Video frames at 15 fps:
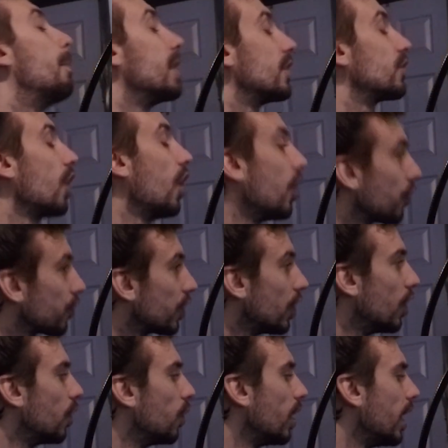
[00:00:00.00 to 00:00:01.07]
But it's
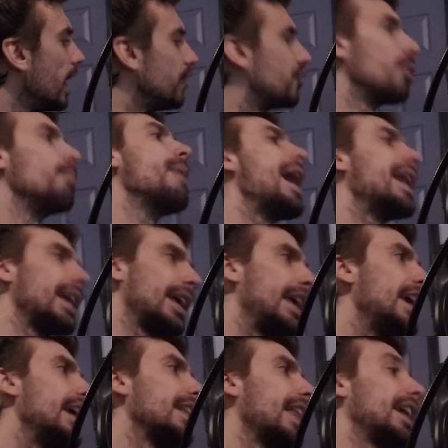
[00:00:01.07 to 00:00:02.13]
also a dramatic
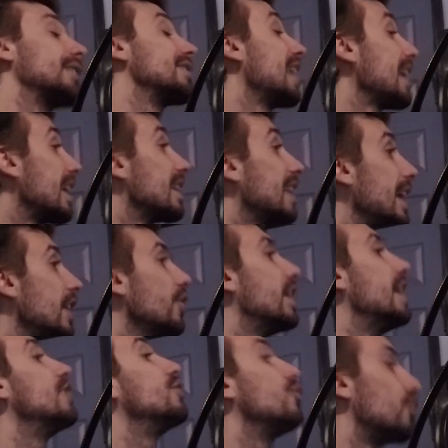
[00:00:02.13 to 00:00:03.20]
hit. Like a second later, it
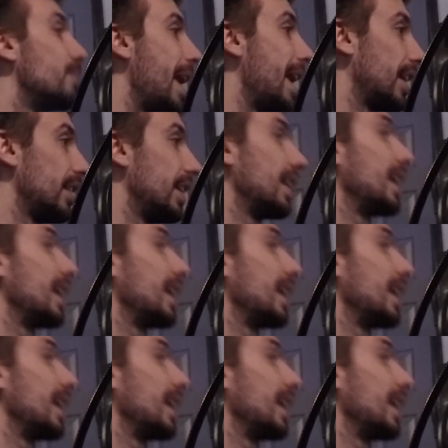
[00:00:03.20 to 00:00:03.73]
hits you dramatically.